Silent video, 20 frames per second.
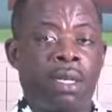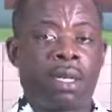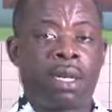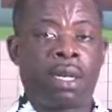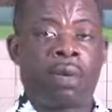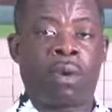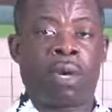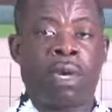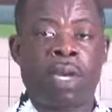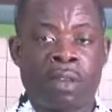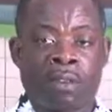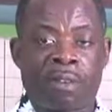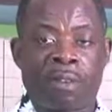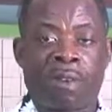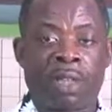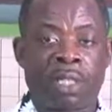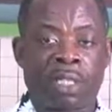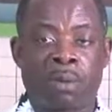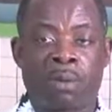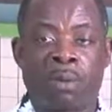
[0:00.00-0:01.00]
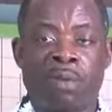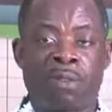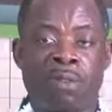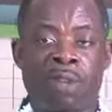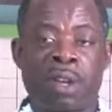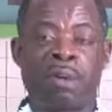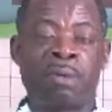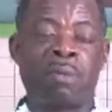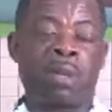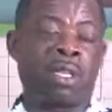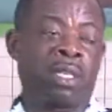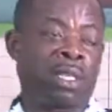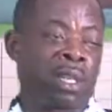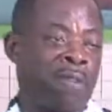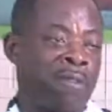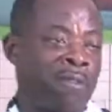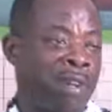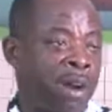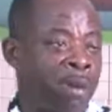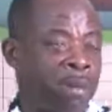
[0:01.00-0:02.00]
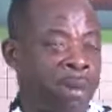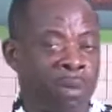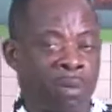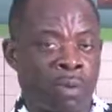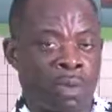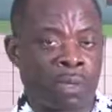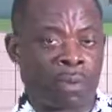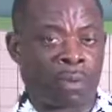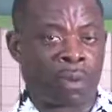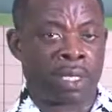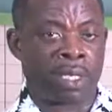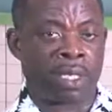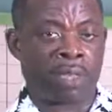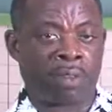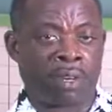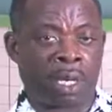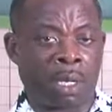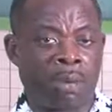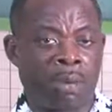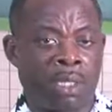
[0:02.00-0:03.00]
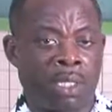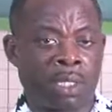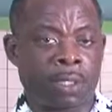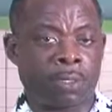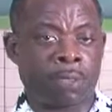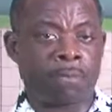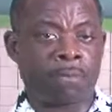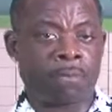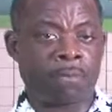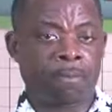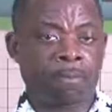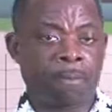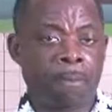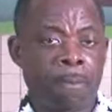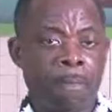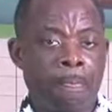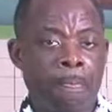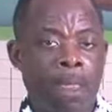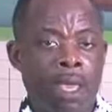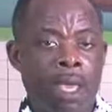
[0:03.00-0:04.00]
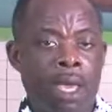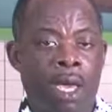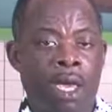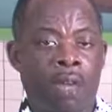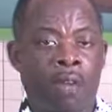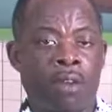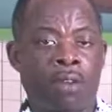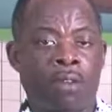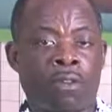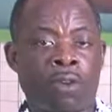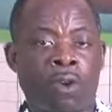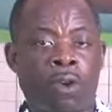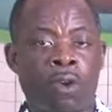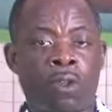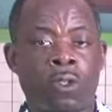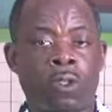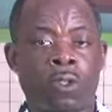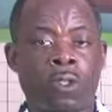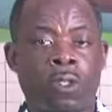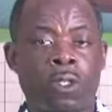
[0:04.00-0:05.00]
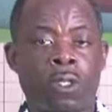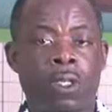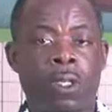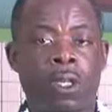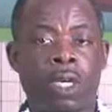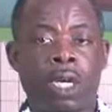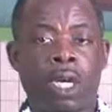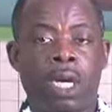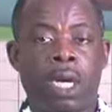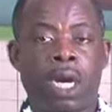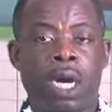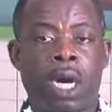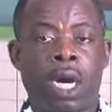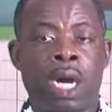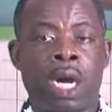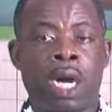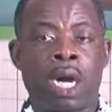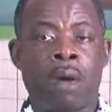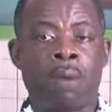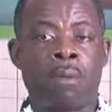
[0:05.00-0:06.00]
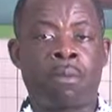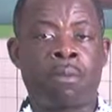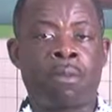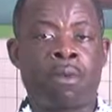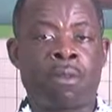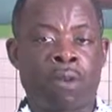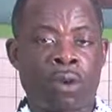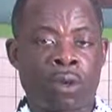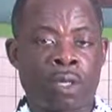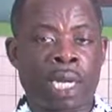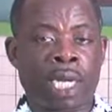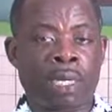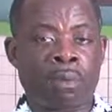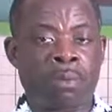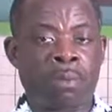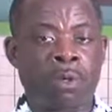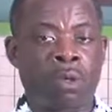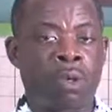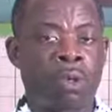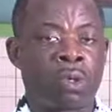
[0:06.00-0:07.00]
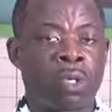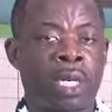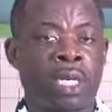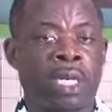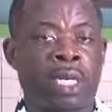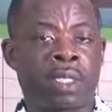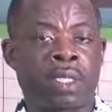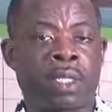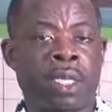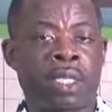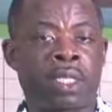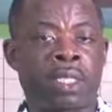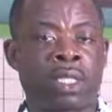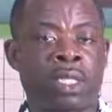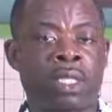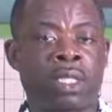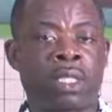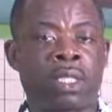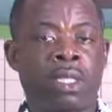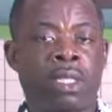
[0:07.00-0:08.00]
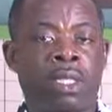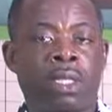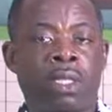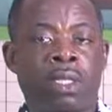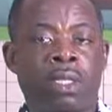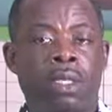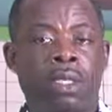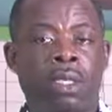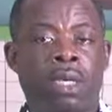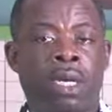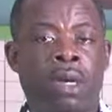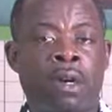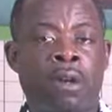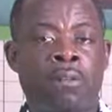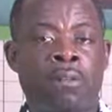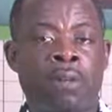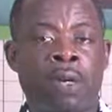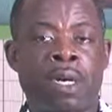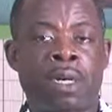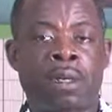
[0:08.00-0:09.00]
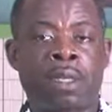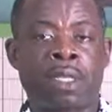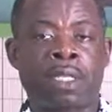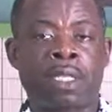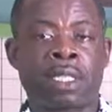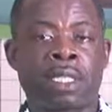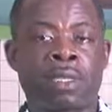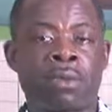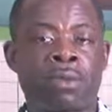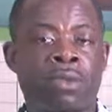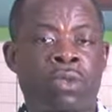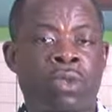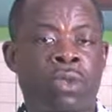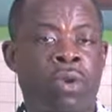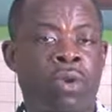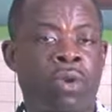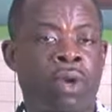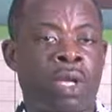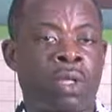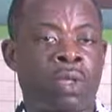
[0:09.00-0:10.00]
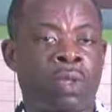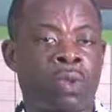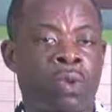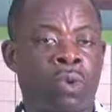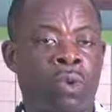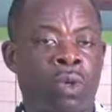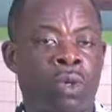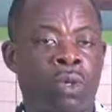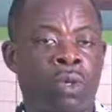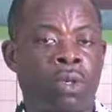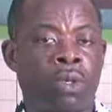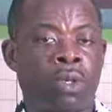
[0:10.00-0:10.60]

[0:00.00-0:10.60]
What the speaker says: when the concept of environment was first developed. And then, of course, that included the extension of the systems theory and so on.